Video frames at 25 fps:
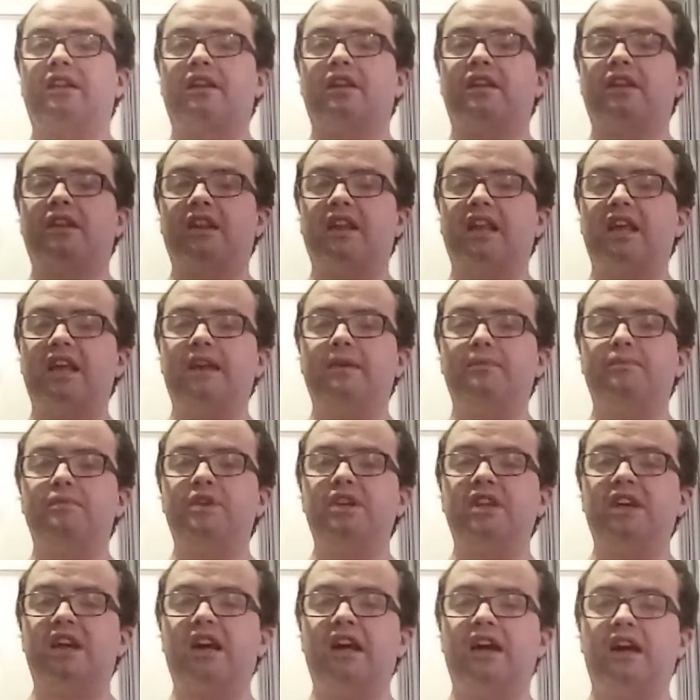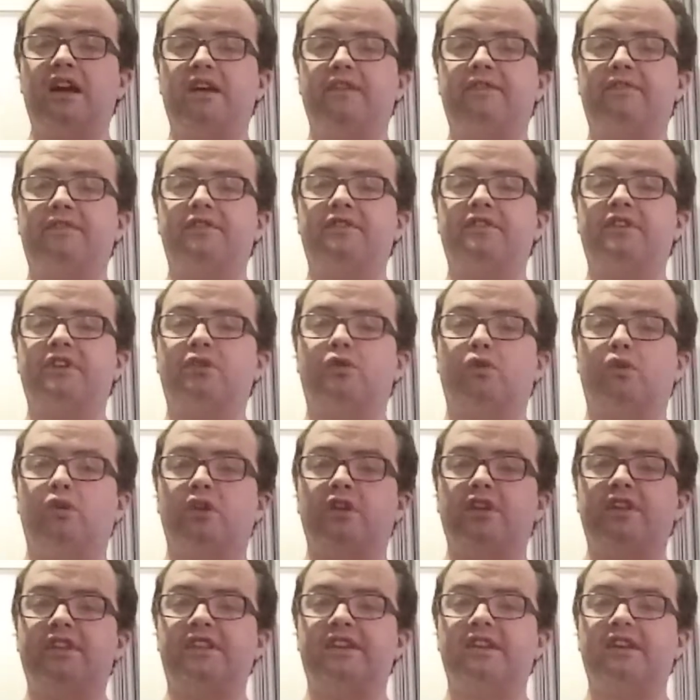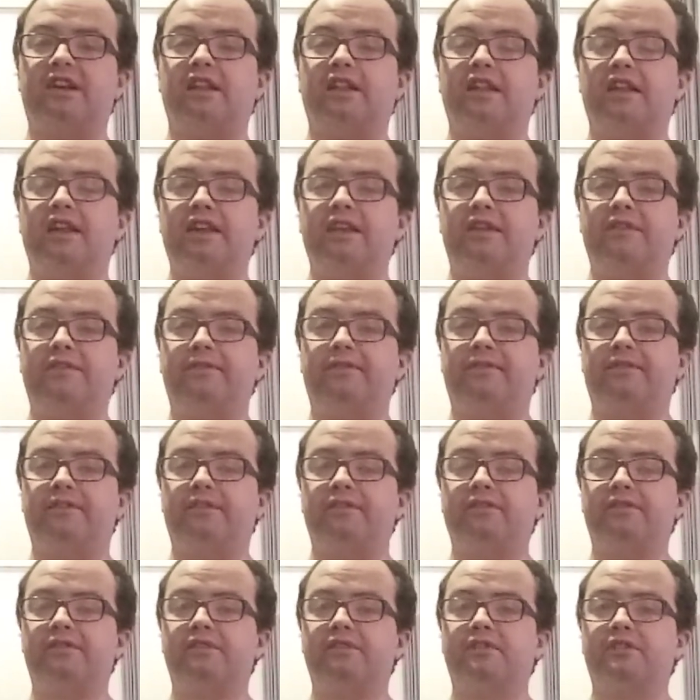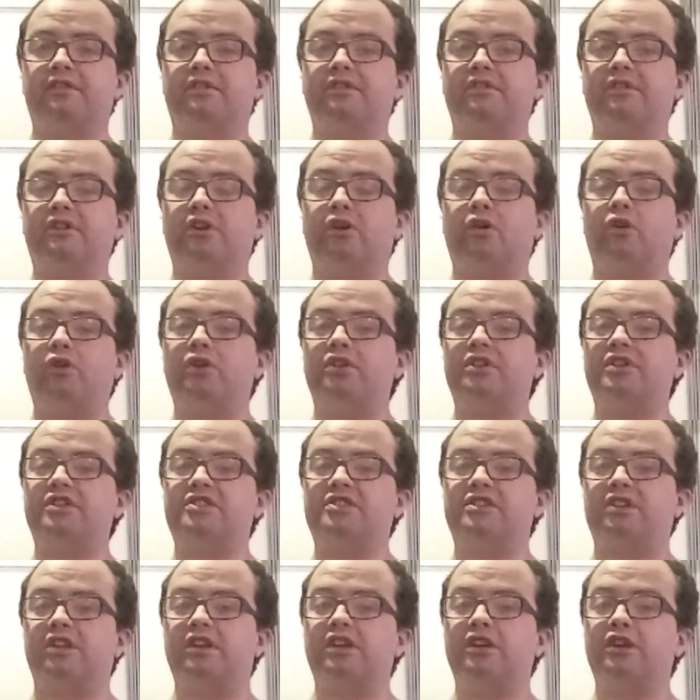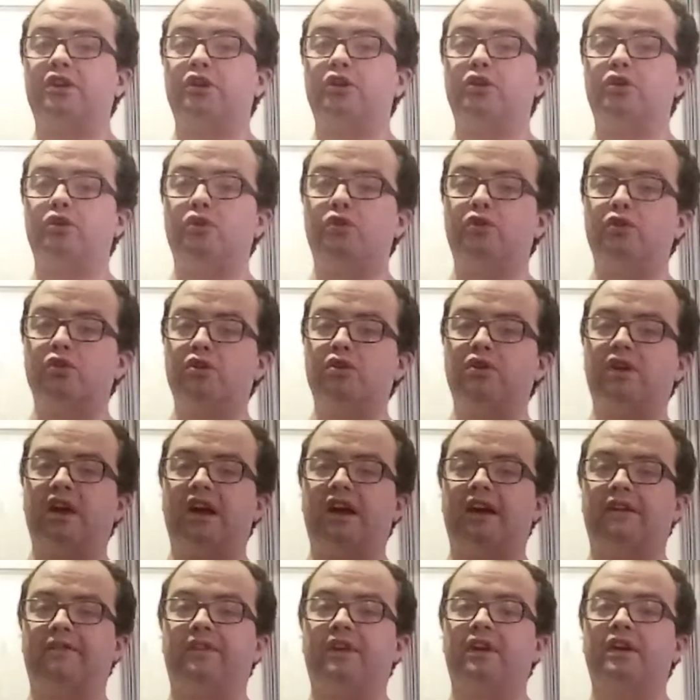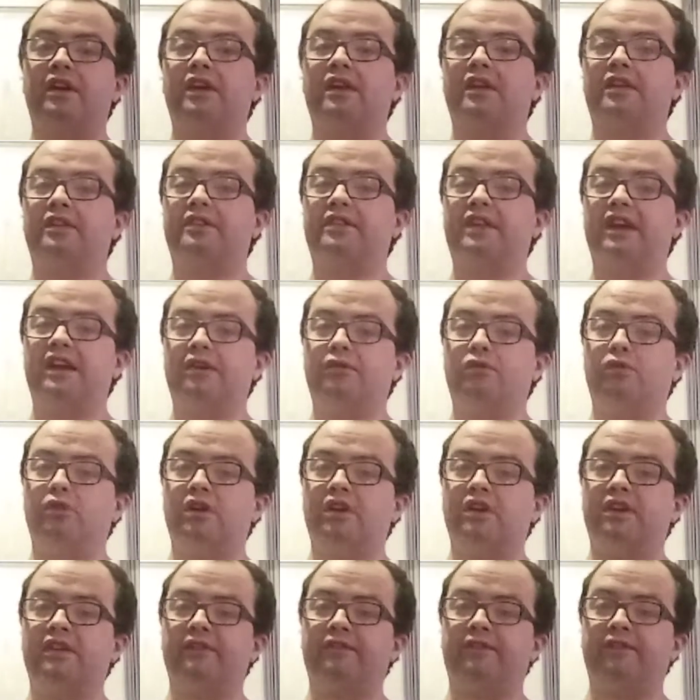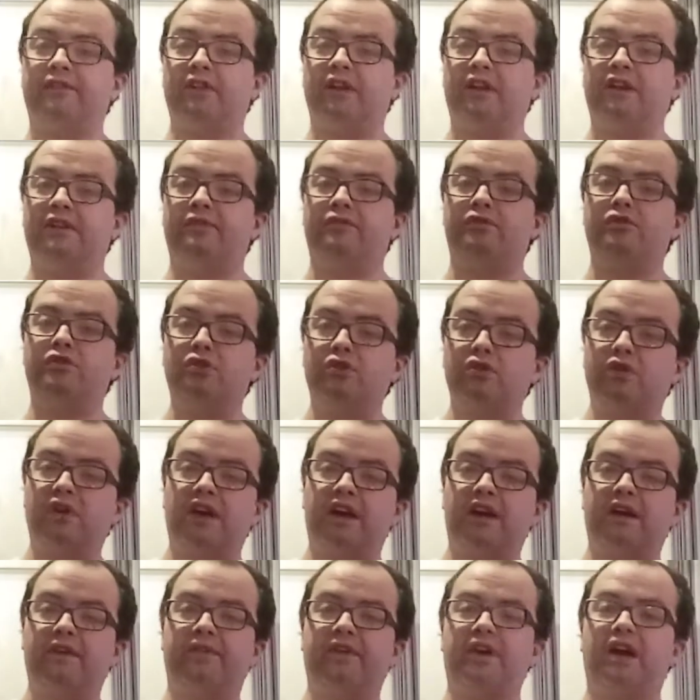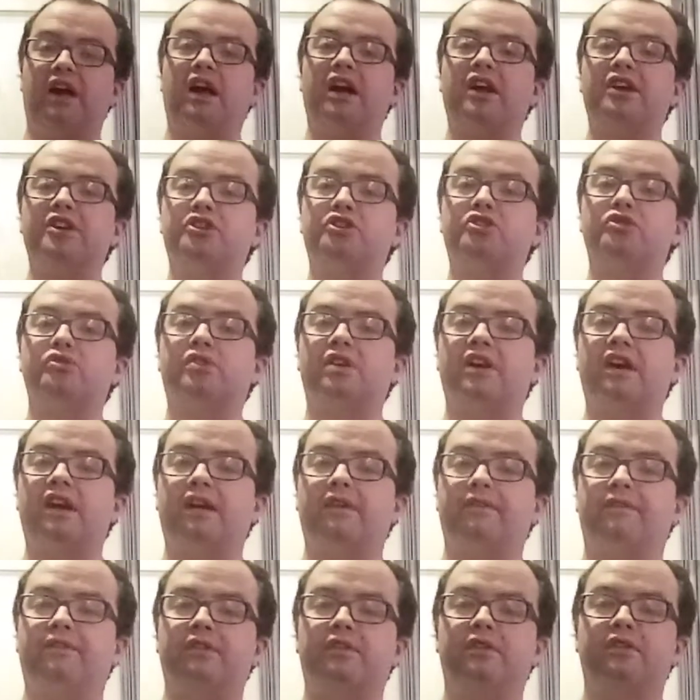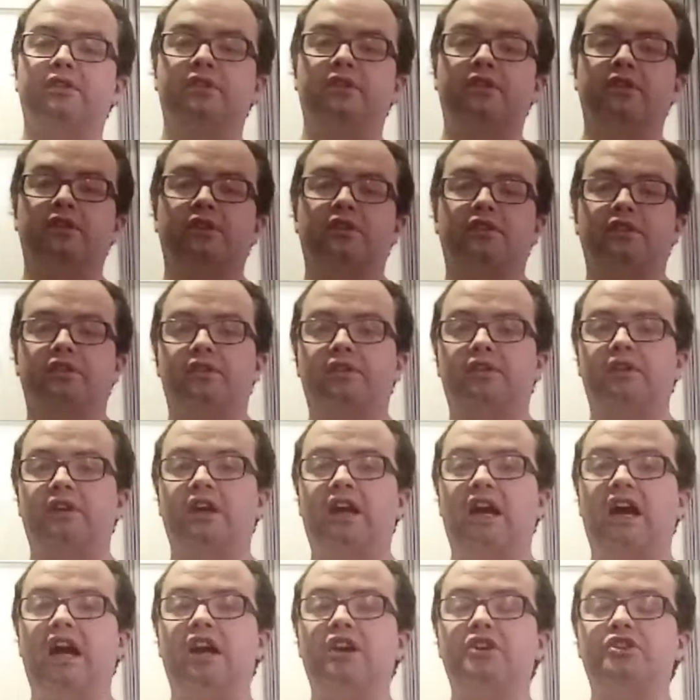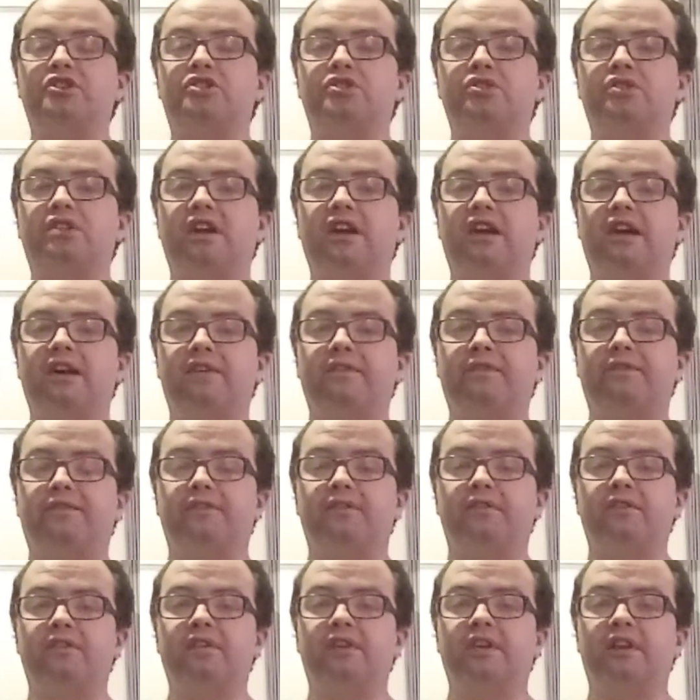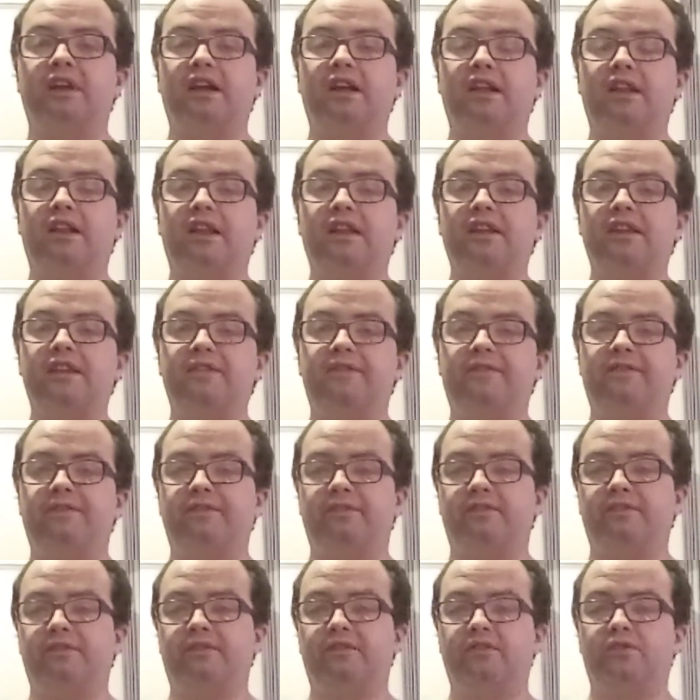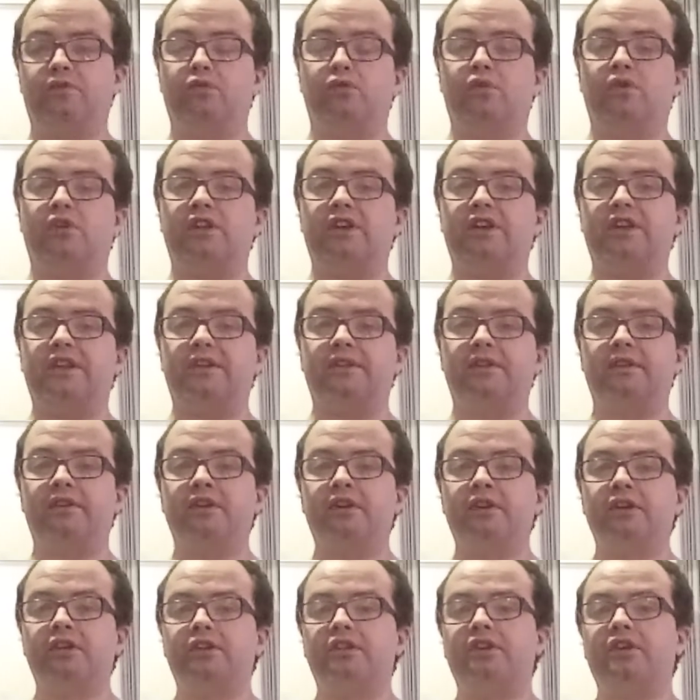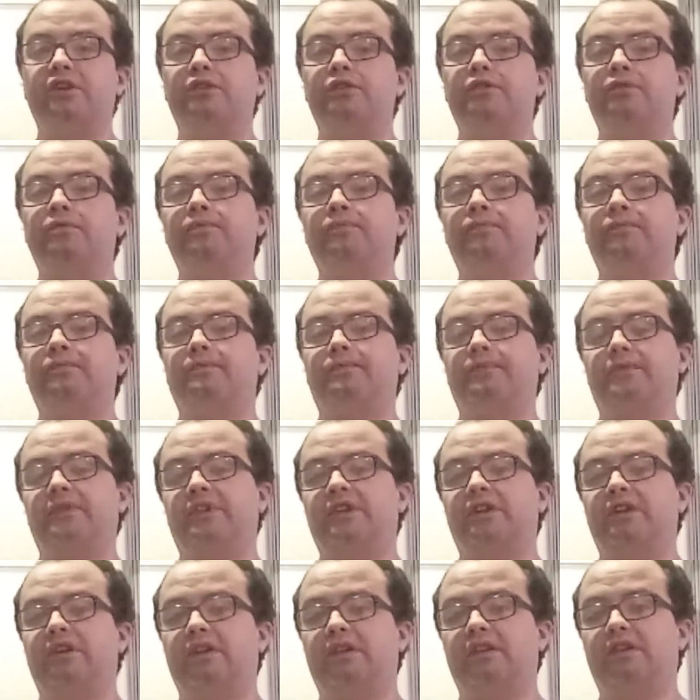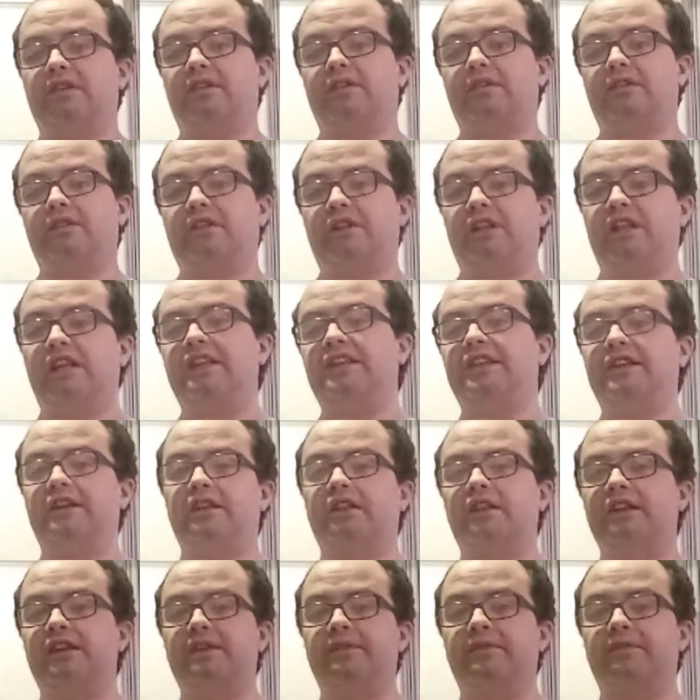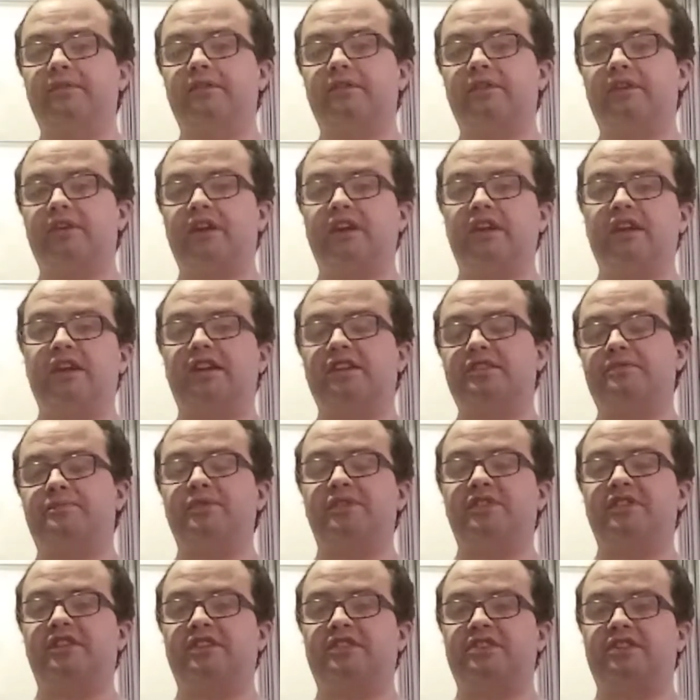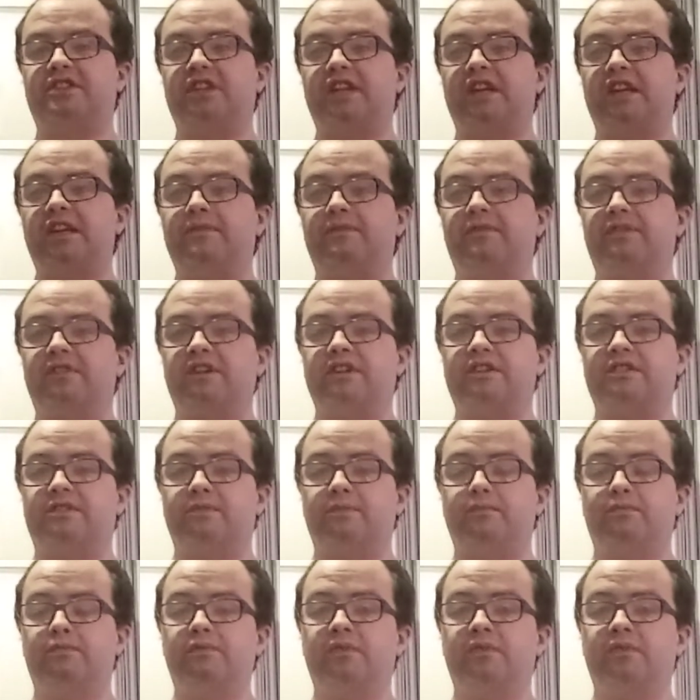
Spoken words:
Let me have the quality of life that honestly you have. That quality of life you have, I should have. I should have a life quality. Now, clinically, it has been described as